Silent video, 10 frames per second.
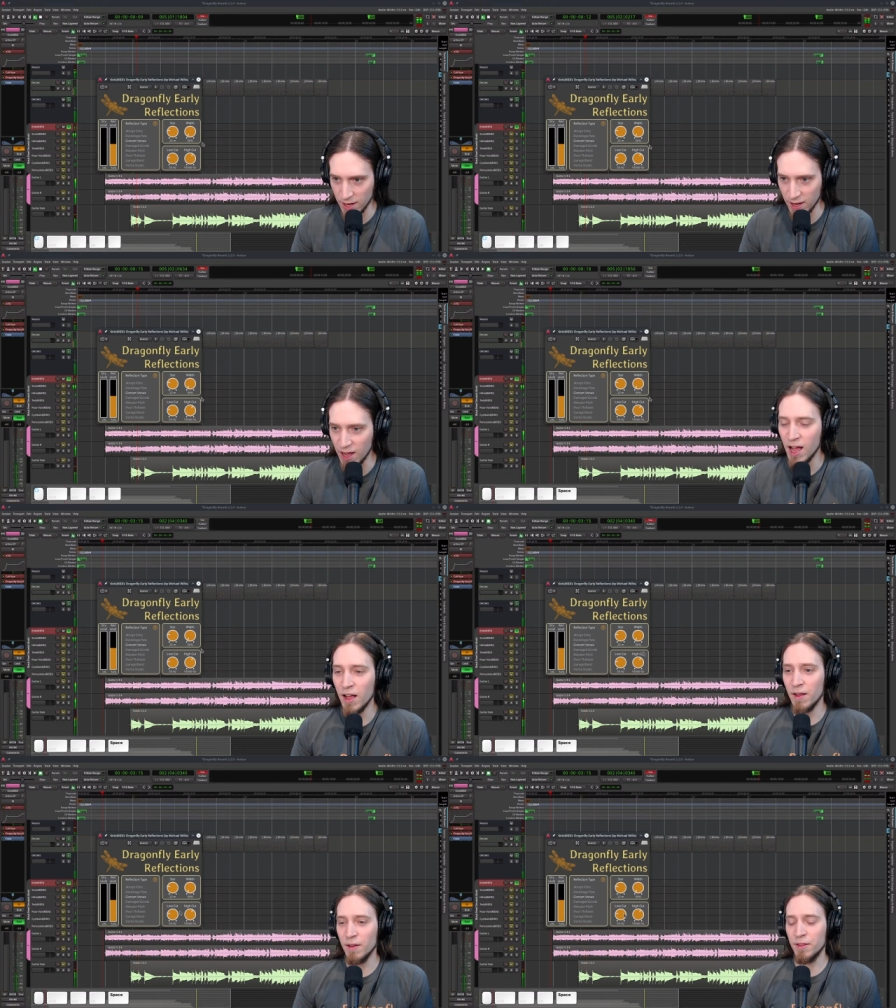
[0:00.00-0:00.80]
Ha!
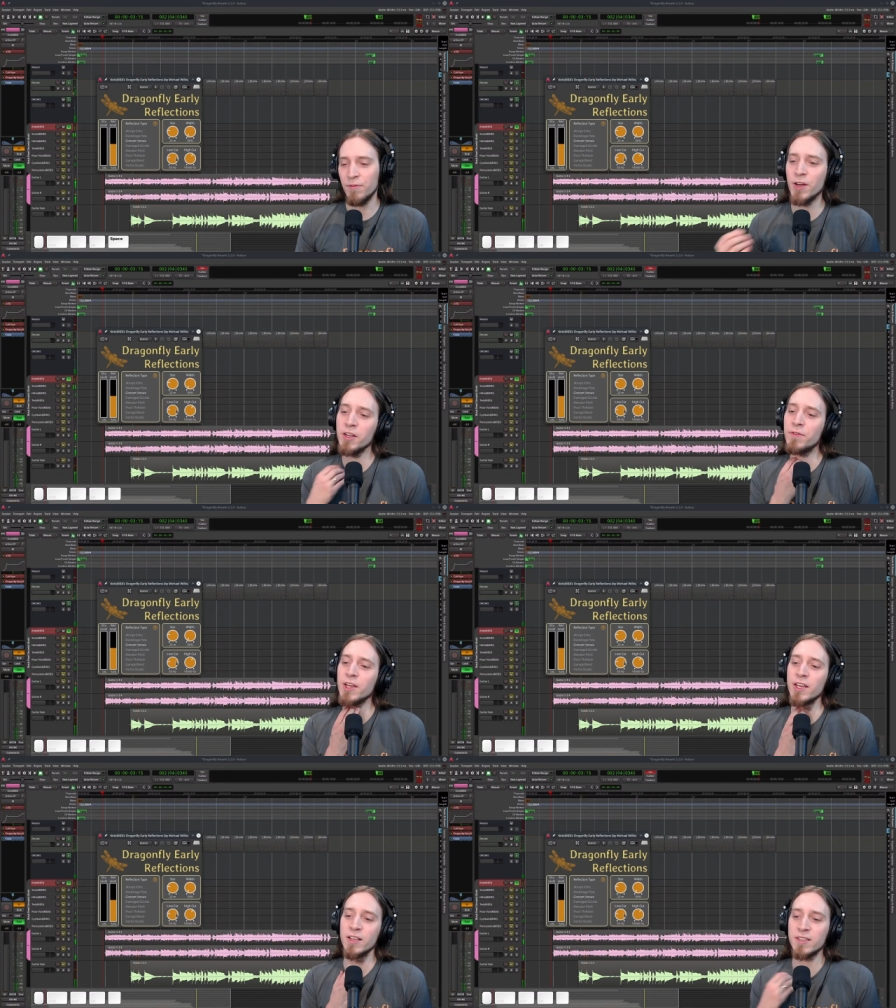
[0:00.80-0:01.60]
The funny
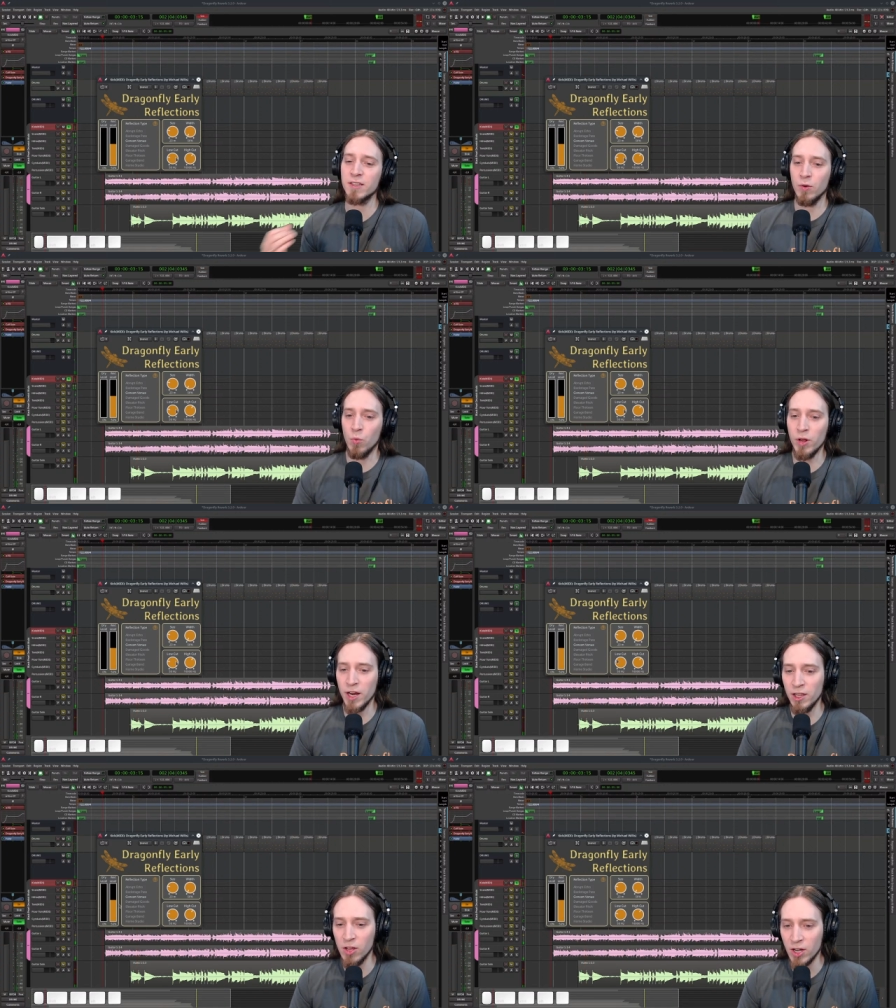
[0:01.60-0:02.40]
thing is, when
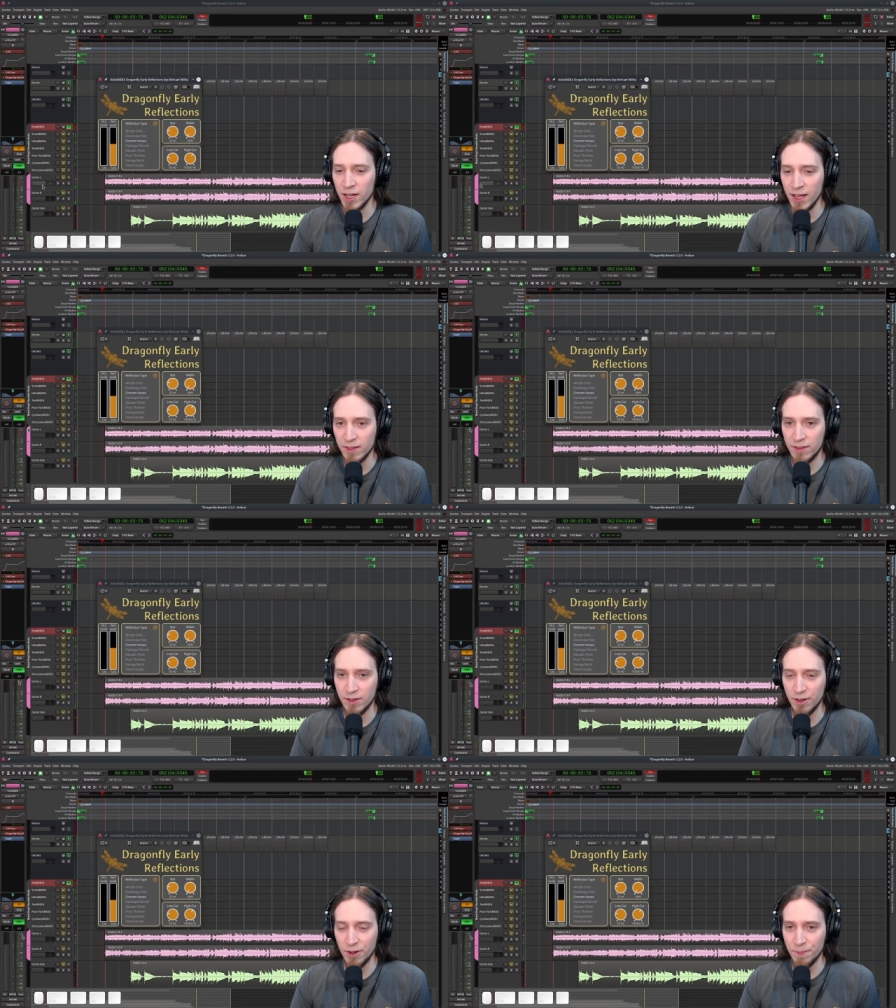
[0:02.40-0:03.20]
I look at
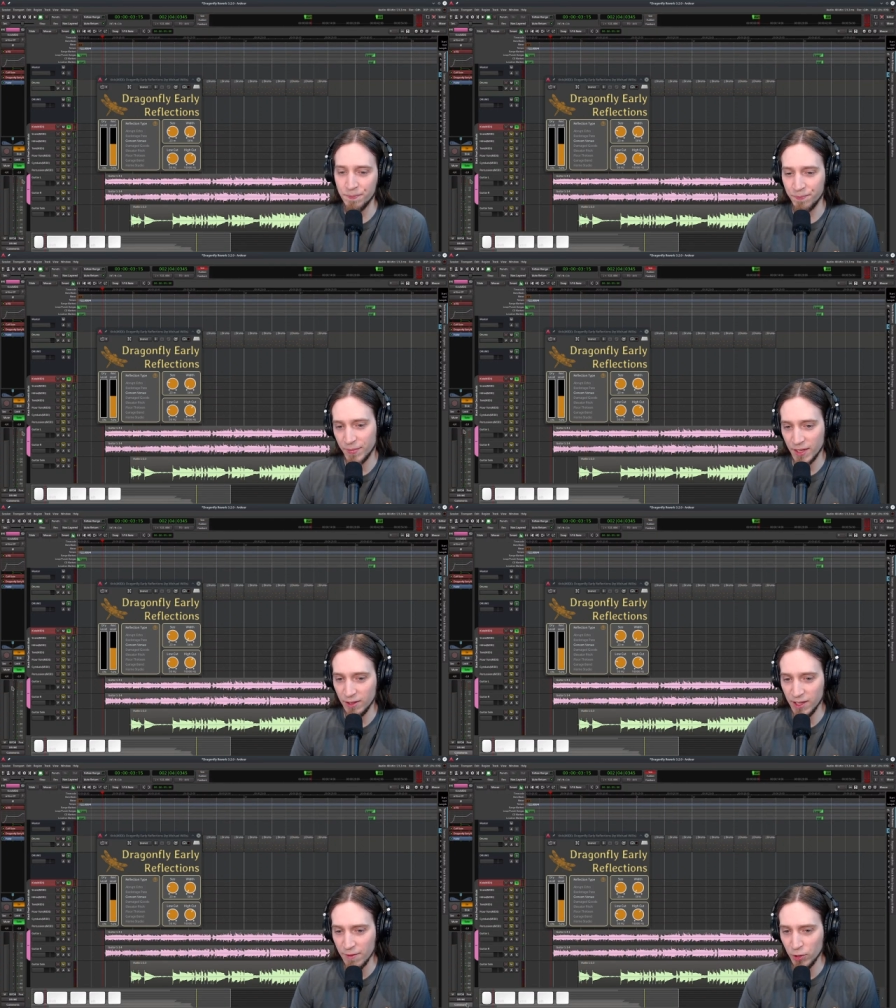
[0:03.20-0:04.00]
the
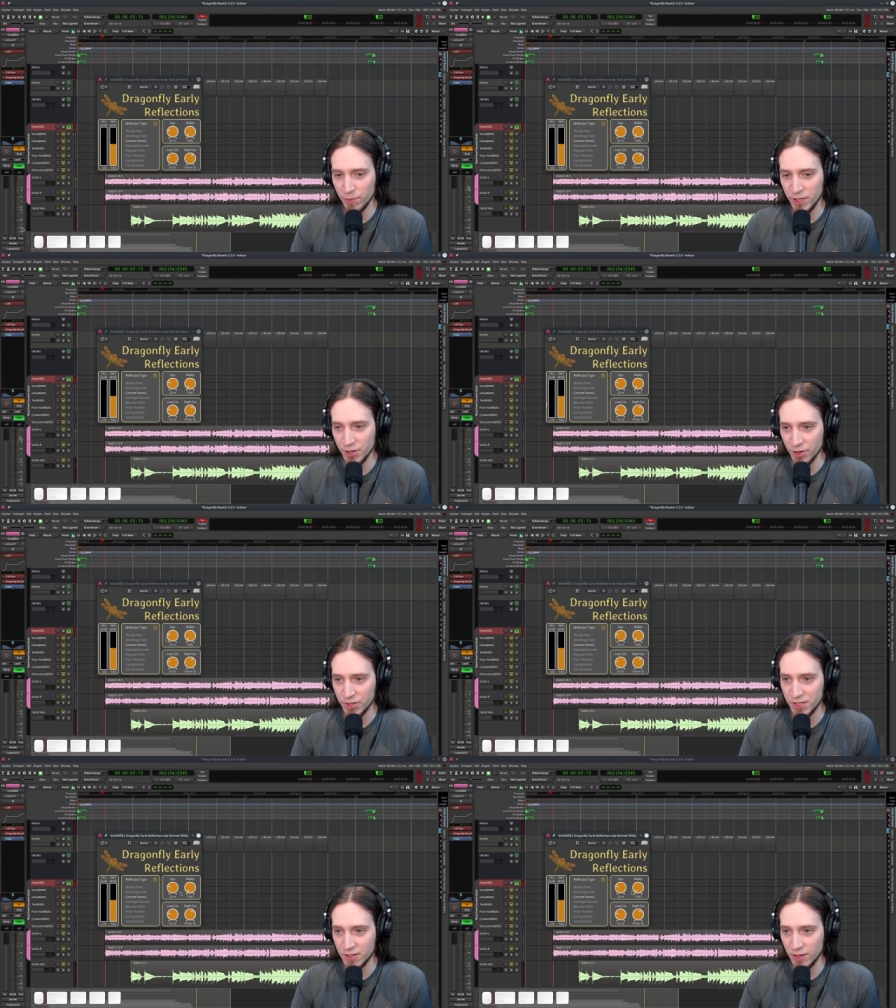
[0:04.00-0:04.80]
level
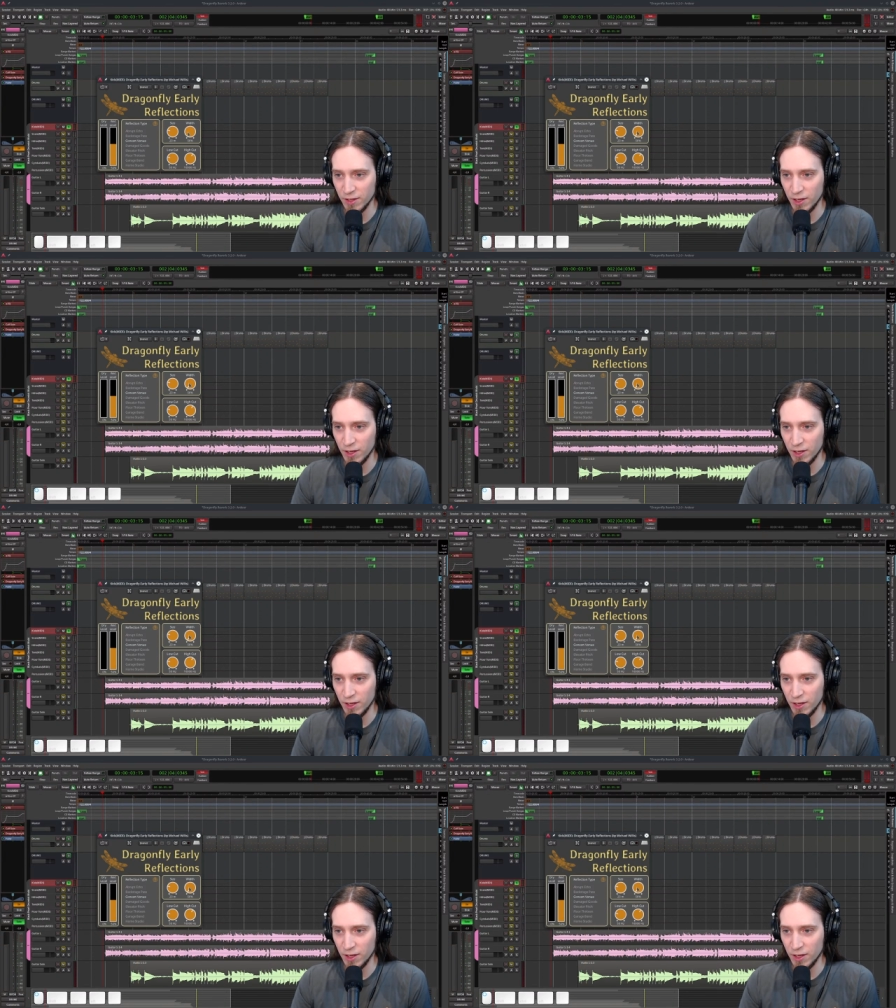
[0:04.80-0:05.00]
meters,